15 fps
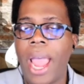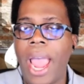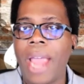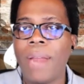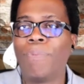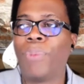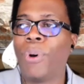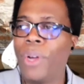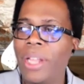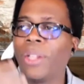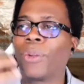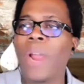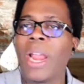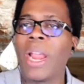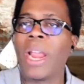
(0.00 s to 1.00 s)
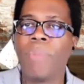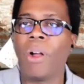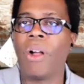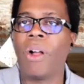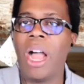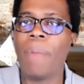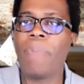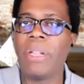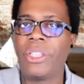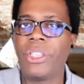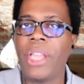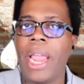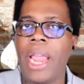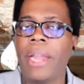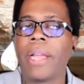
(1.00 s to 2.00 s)
and putting the rainbow up and
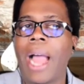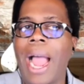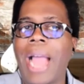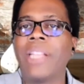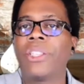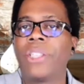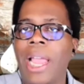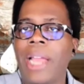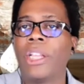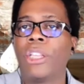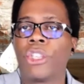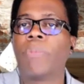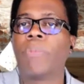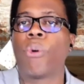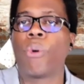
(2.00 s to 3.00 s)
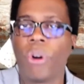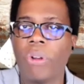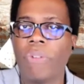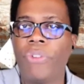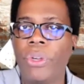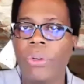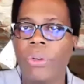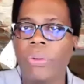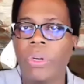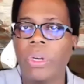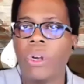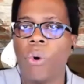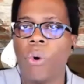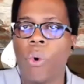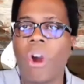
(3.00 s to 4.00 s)
saying, I stand in support of you,
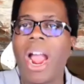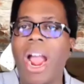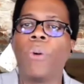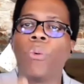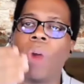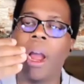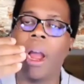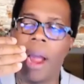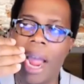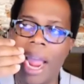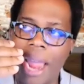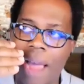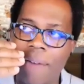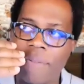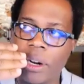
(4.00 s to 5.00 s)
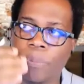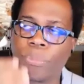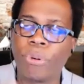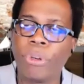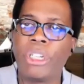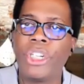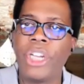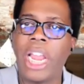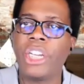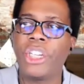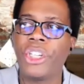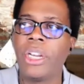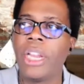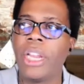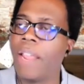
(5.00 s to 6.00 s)
or I have an
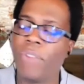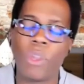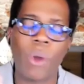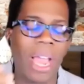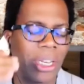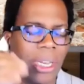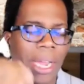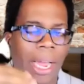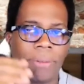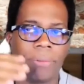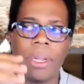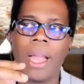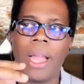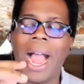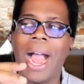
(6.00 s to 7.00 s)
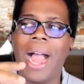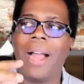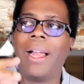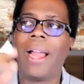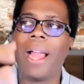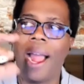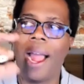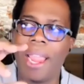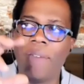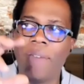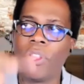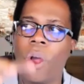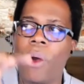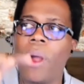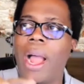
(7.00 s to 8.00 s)
appreciation, even
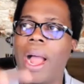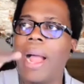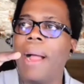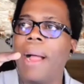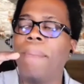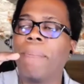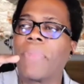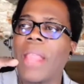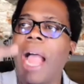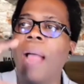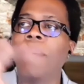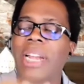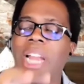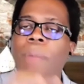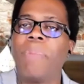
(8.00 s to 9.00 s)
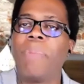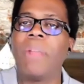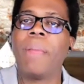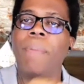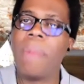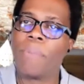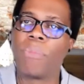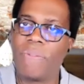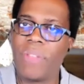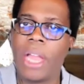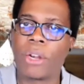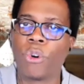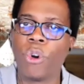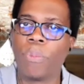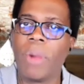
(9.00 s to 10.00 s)
though I might not be a member of
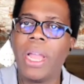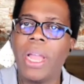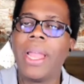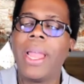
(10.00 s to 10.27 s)
that group,